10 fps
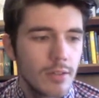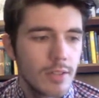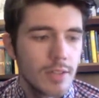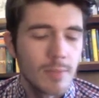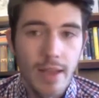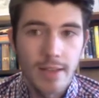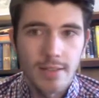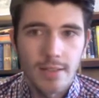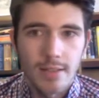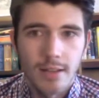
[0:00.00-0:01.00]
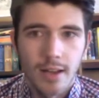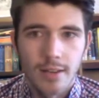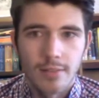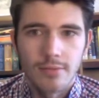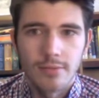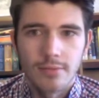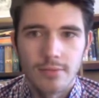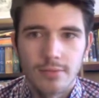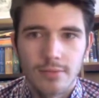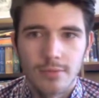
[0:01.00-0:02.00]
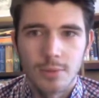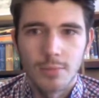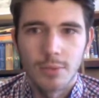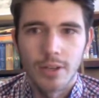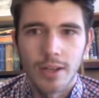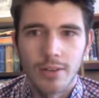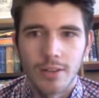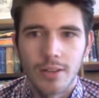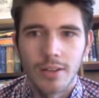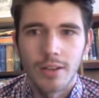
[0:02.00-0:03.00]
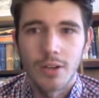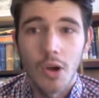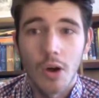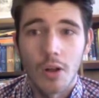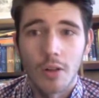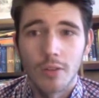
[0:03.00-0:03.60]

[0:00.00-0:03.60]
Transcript: this magazine kind of would put out a call